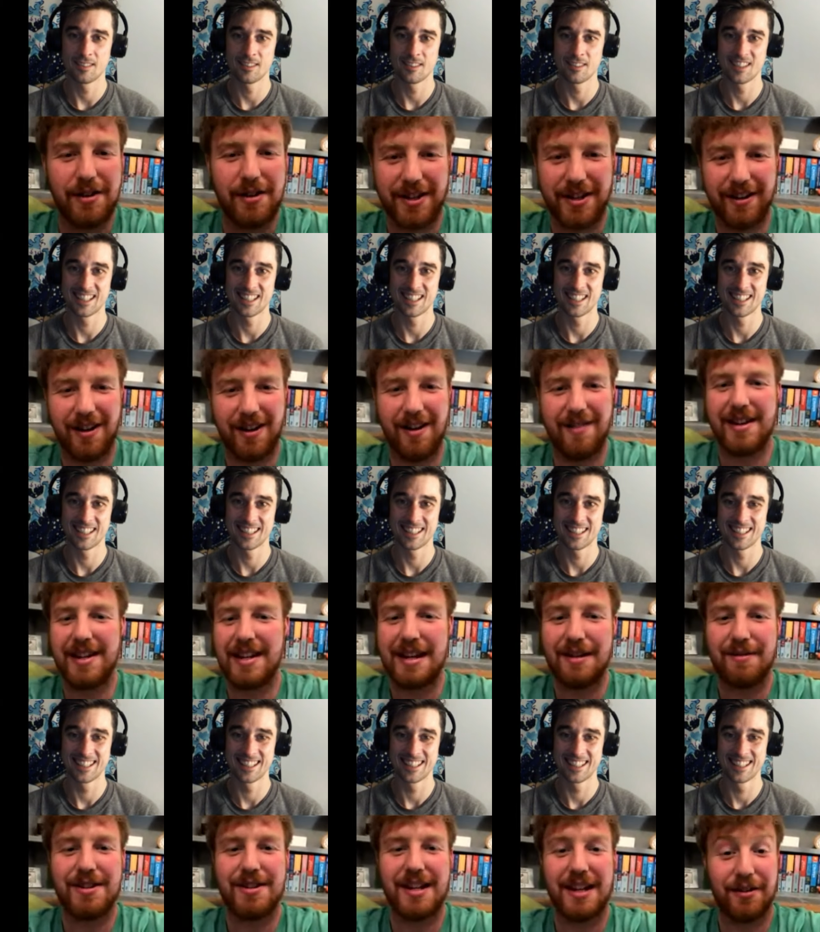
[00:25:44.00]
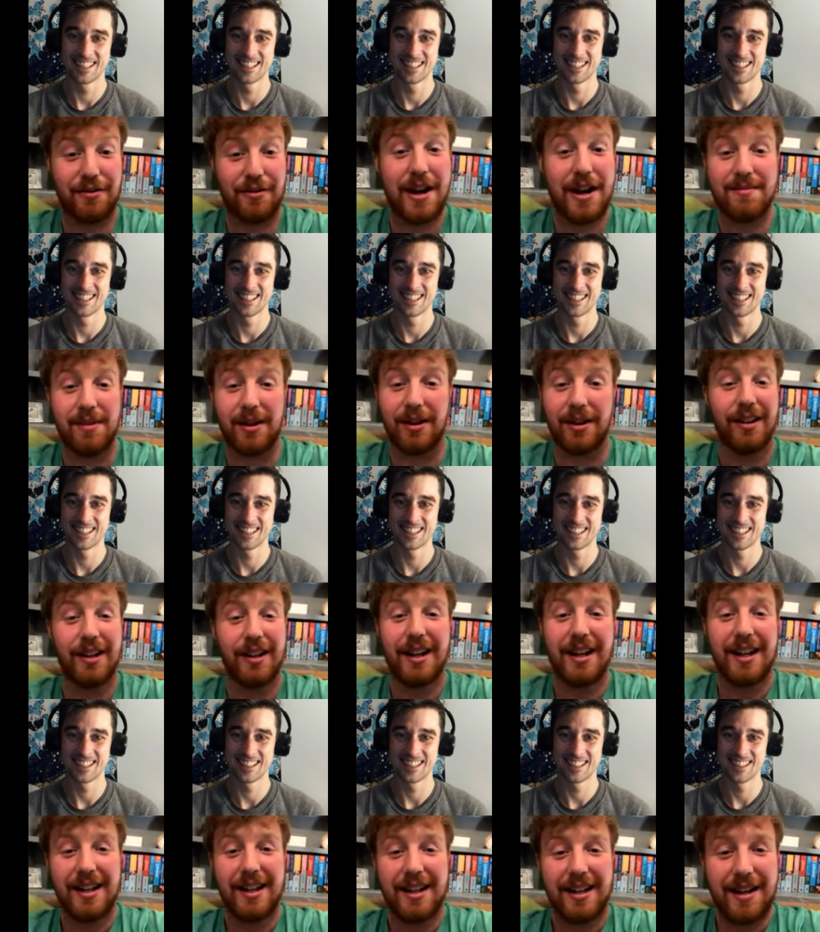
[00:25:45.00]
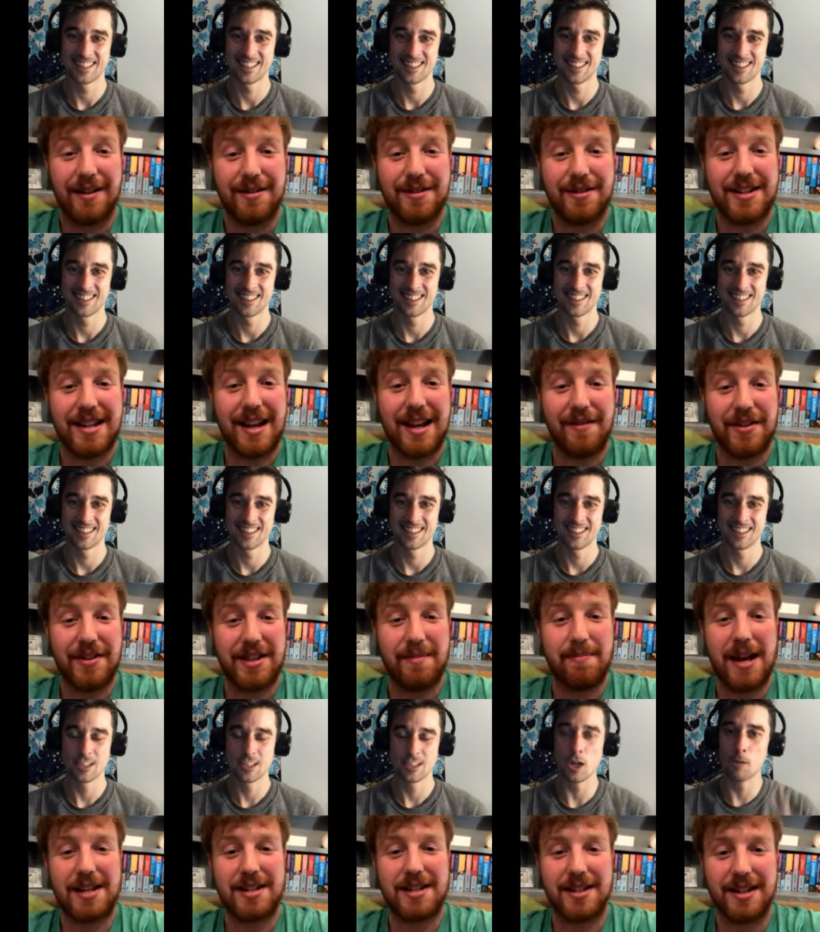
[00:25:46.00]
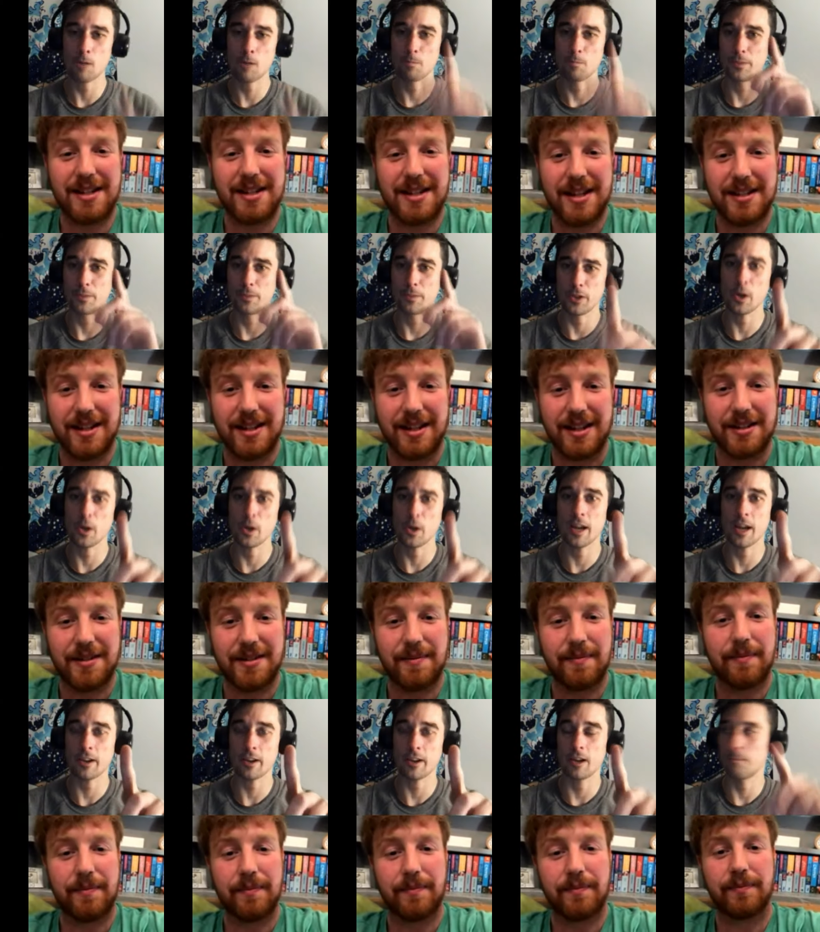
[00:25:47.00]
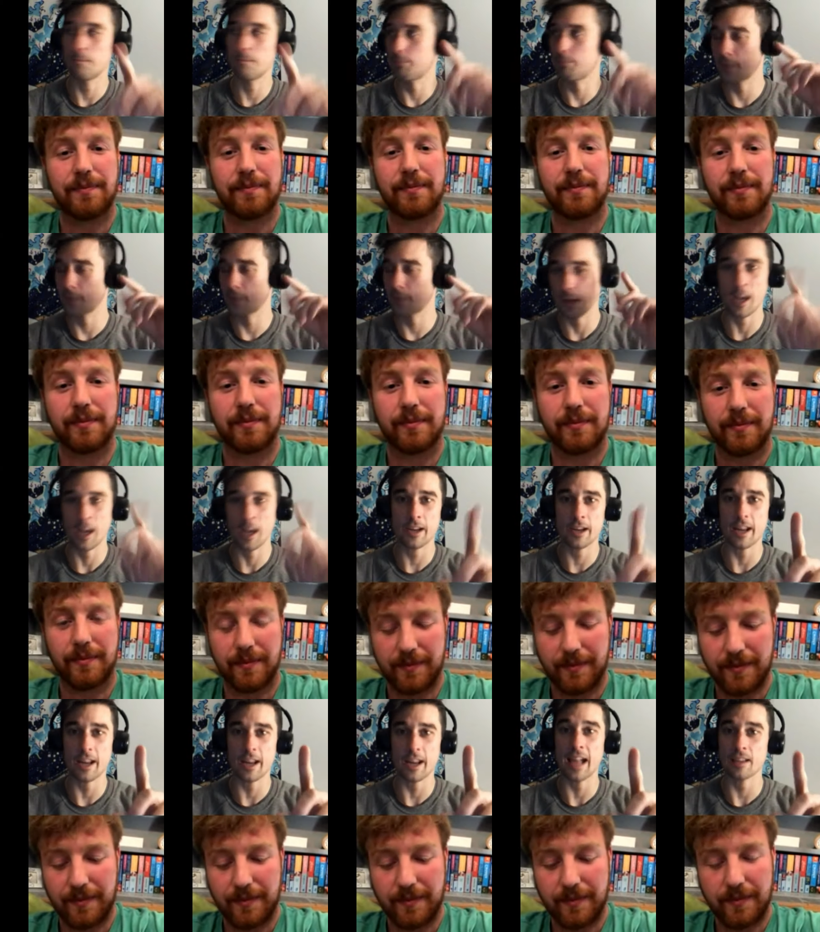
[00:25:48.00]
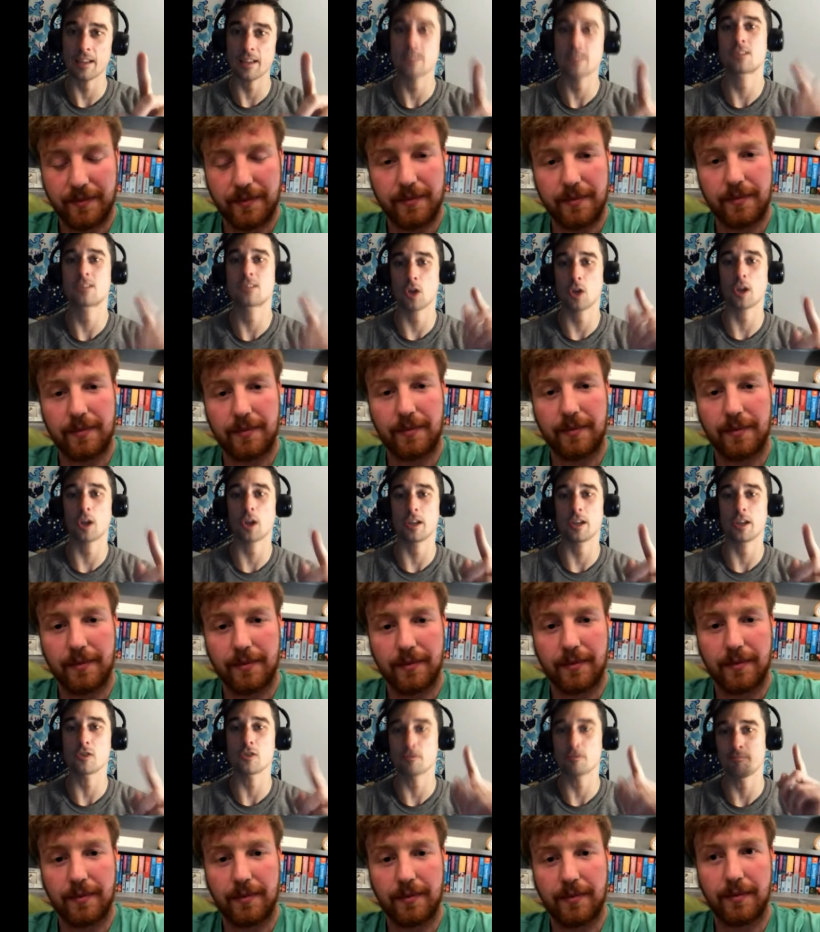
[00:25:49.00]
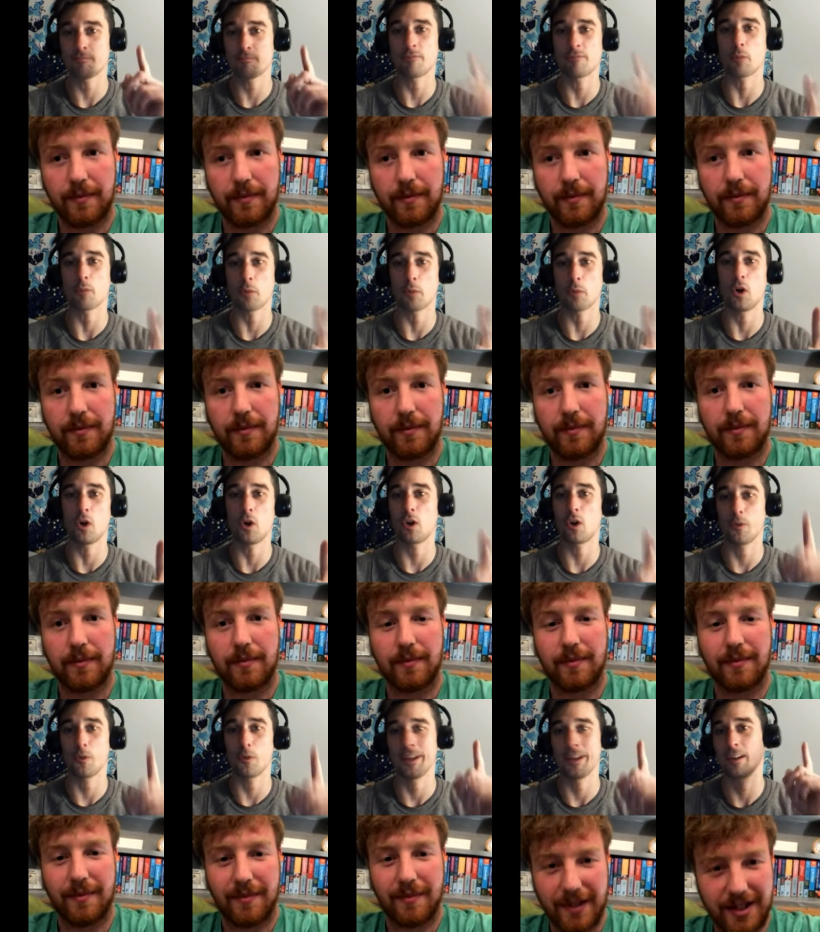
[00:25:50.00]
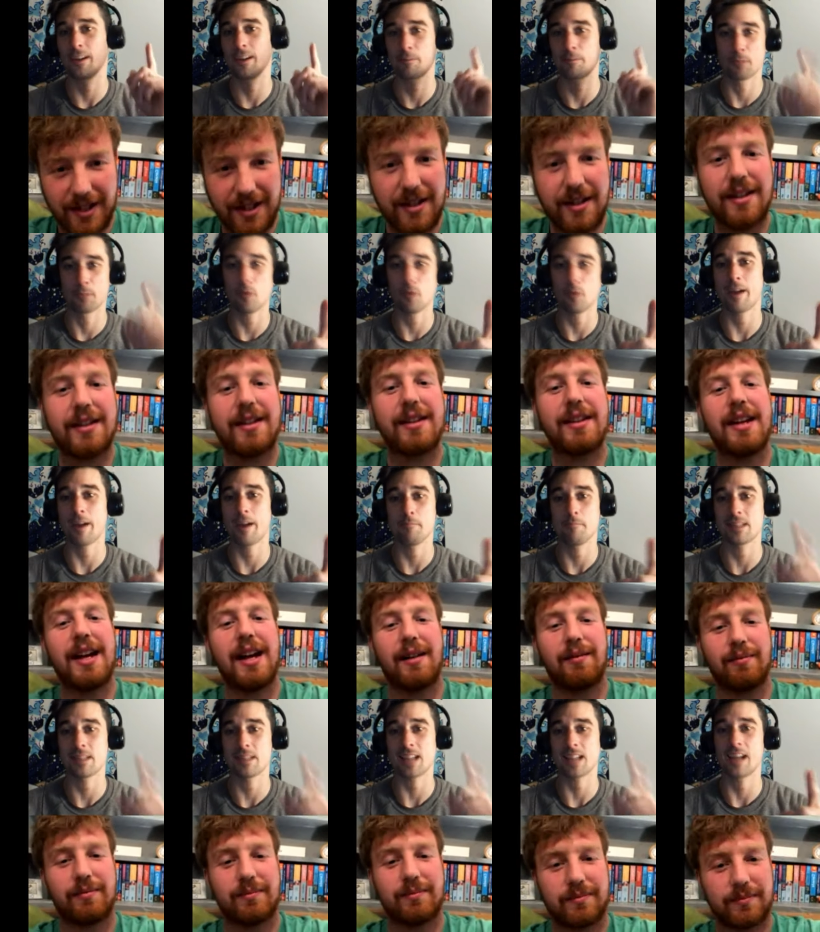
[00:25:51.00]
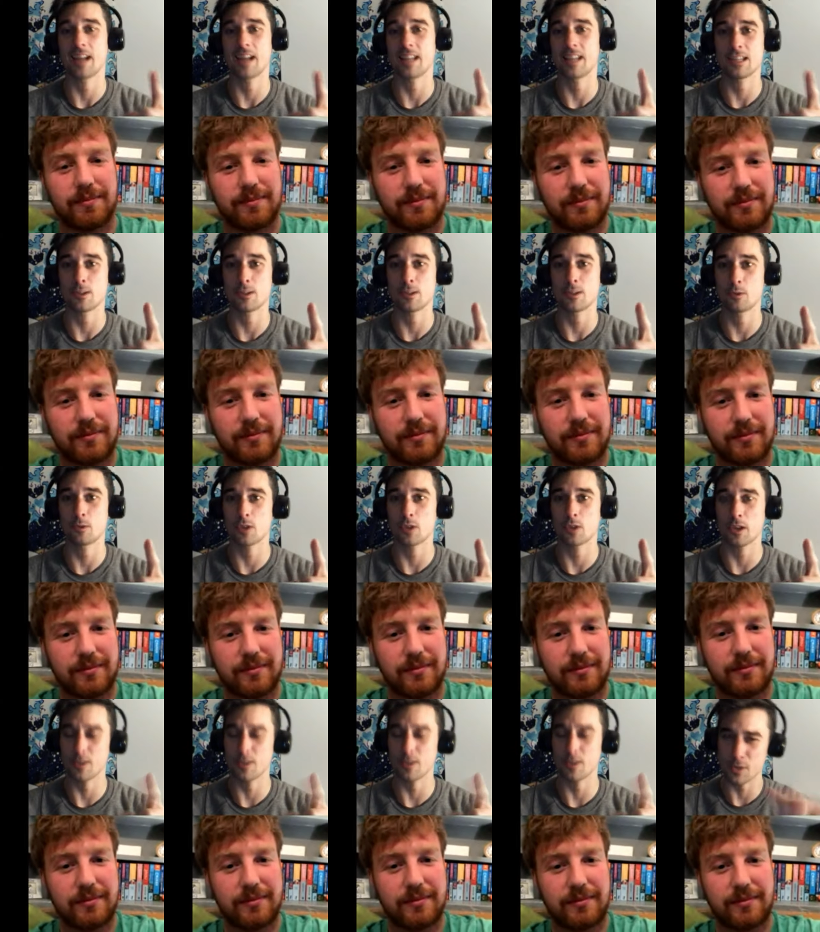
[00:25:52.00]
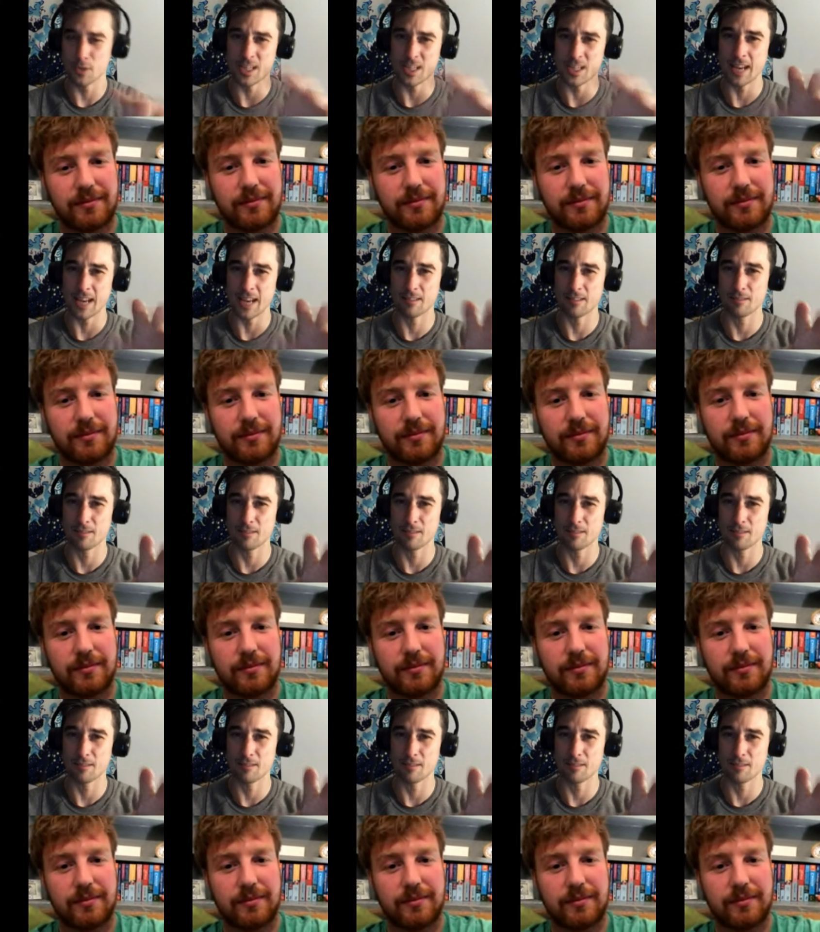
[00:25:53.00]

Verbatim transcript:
Speaker 1: Do you know what I mean? It was incredible. It was just having the basic. So facilities.
Speaker 2: you had um you had an ex Turkish footballer in a great yeah. Mercedes who took you. You said